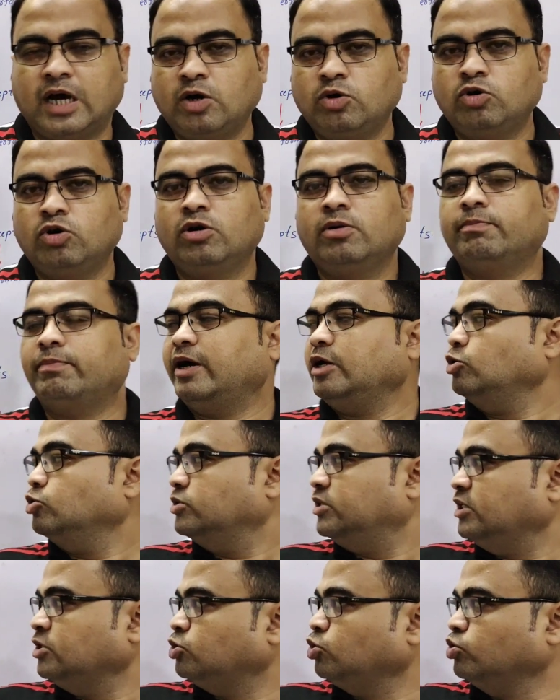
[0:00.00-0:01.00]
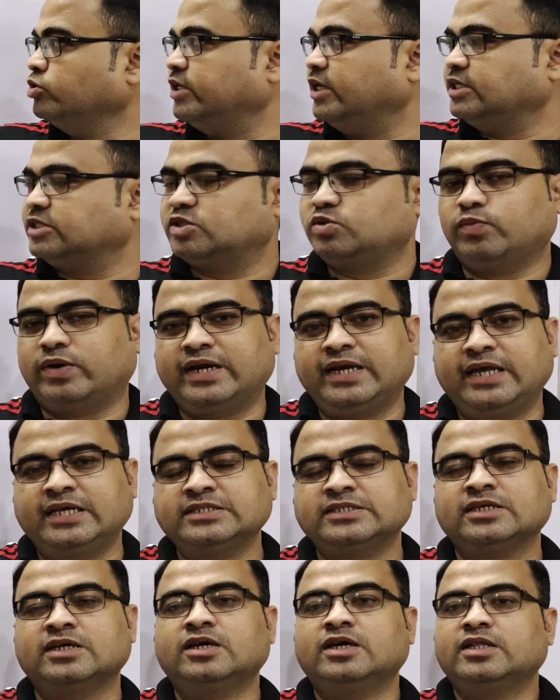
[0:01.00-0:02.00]
How? By using two things. One
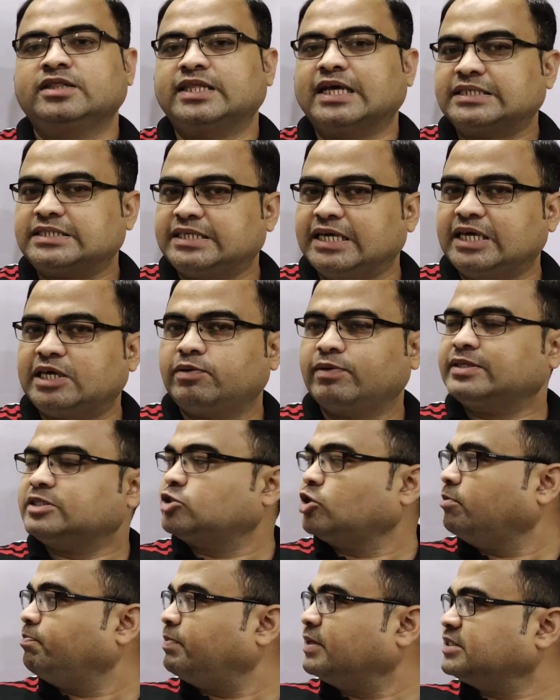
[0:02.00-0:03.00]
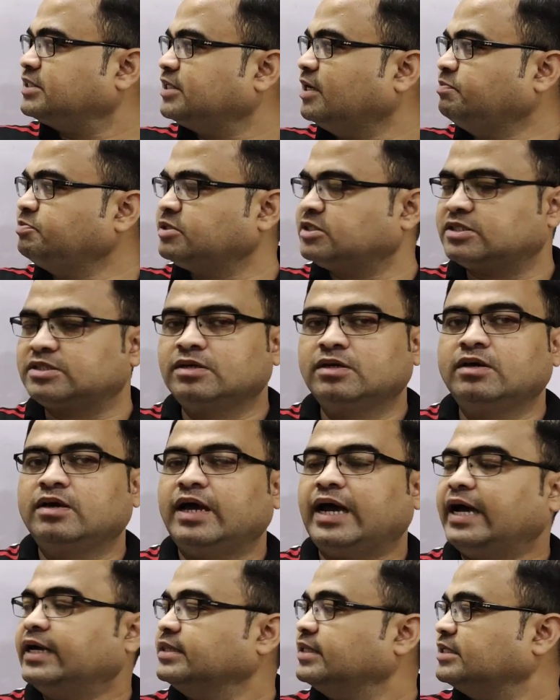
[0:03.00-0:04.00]
is the sequence of percepts,
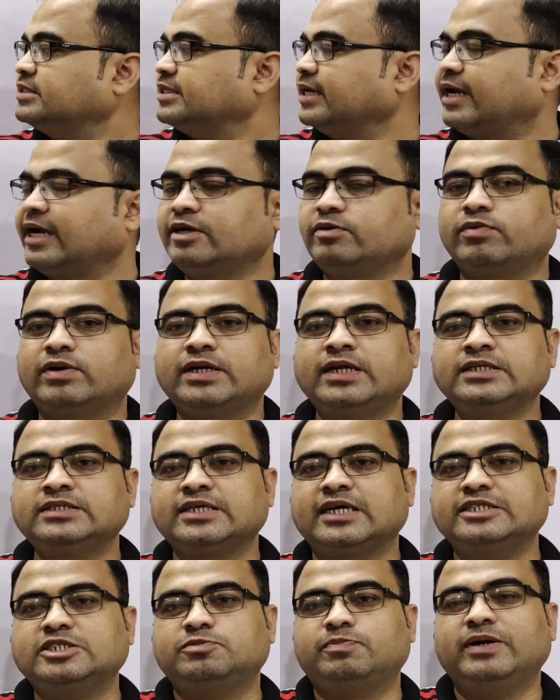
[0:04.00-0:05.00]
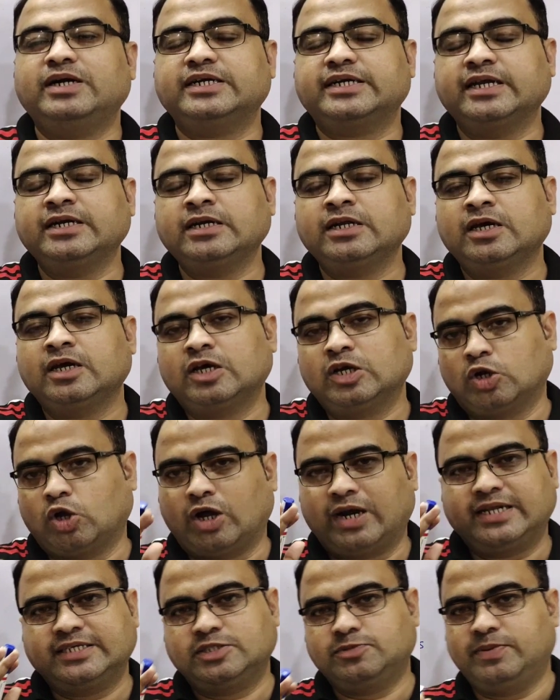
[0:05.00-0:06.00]
and the second one is its built-in
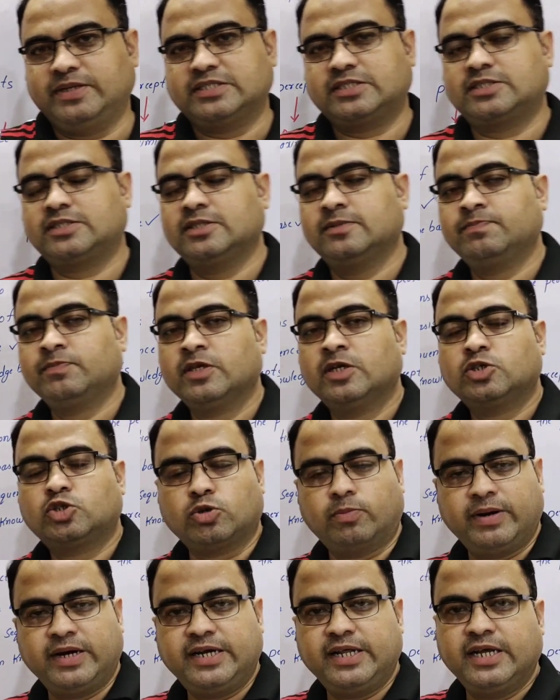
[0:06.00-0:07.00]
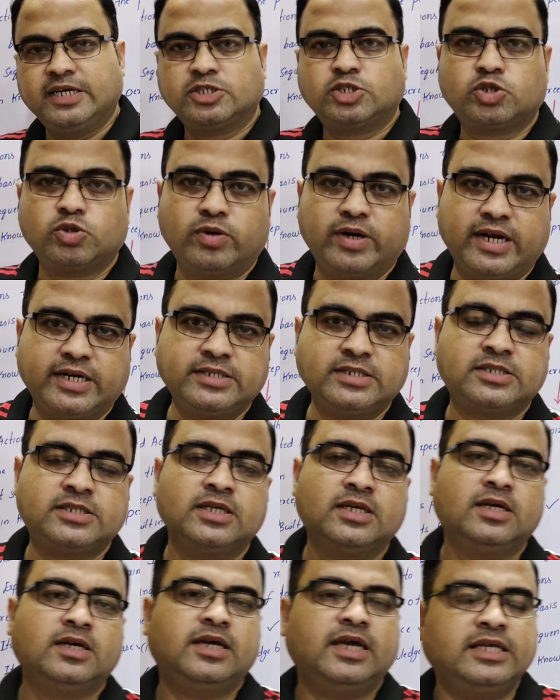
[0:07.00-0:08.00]
knowledge base. So my dear
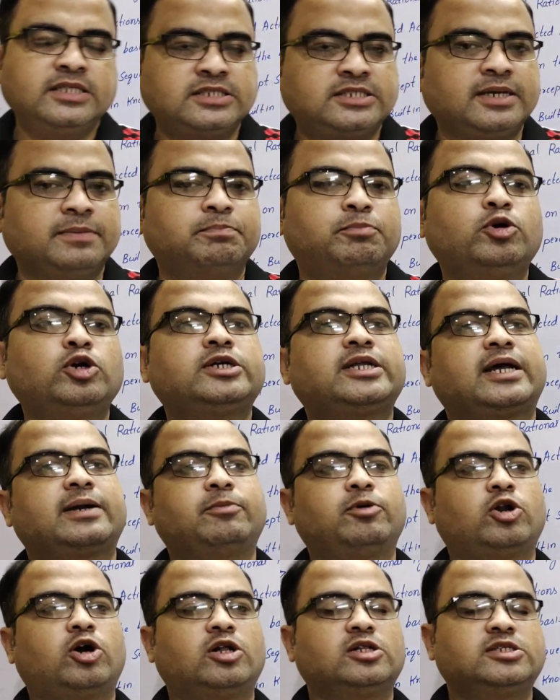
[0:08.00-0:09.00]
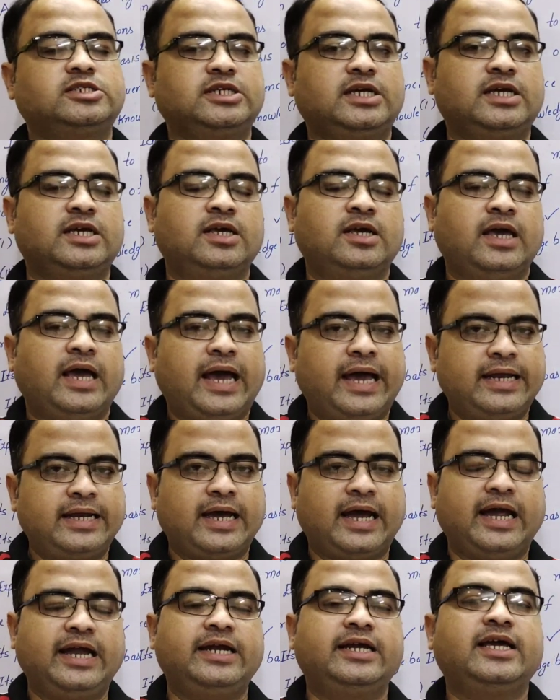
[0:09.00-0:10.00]
students, in simple terminology,
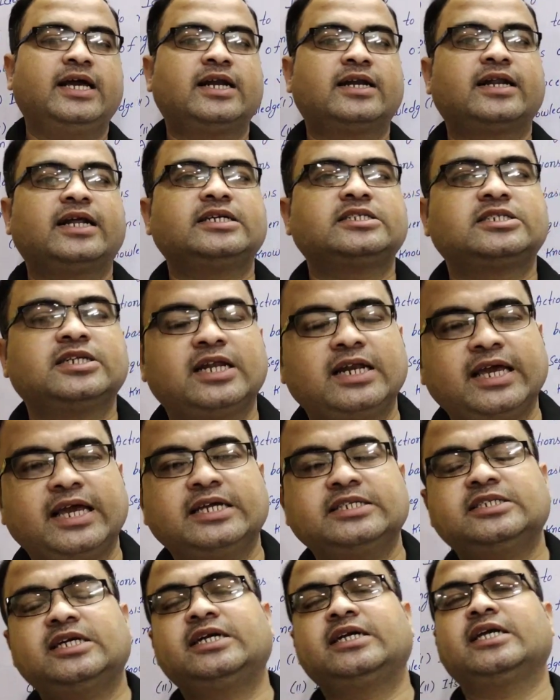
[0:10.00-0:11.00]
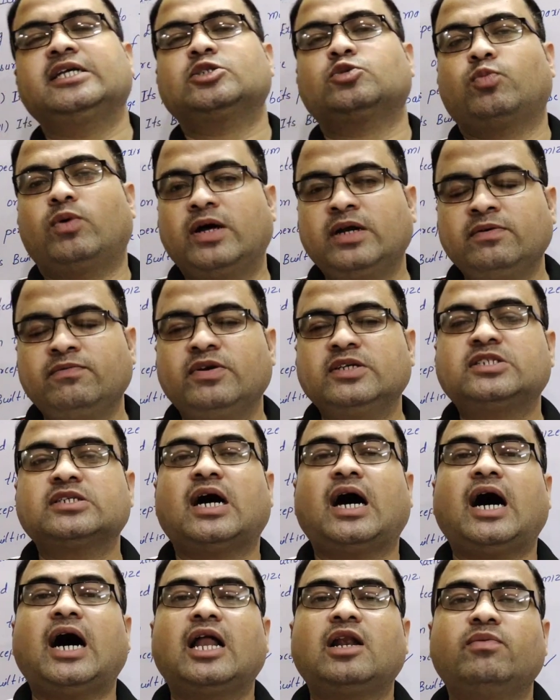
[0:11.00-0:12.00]
an ideal rational agent is one which
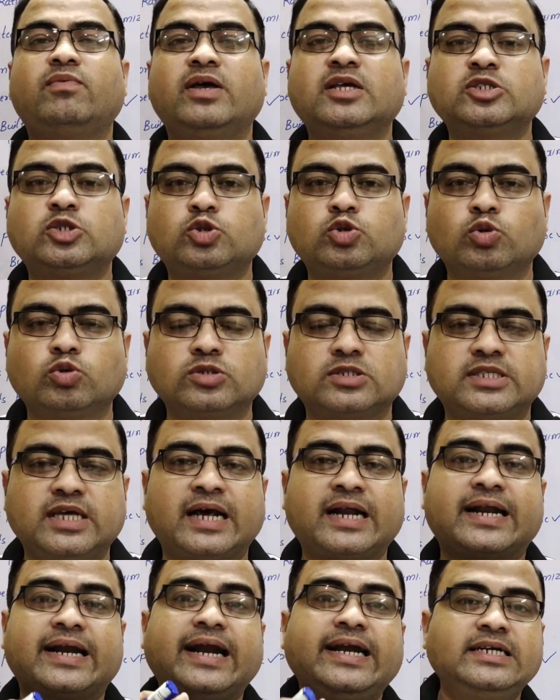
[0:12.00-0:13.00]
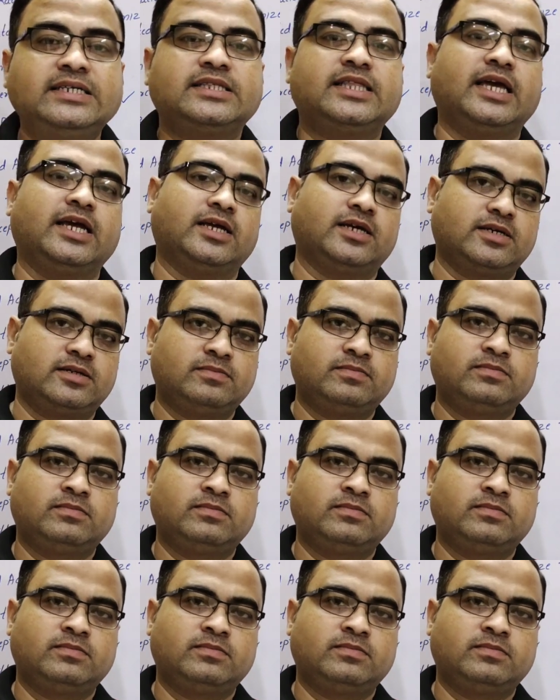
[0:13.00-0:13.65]
always does the right thing,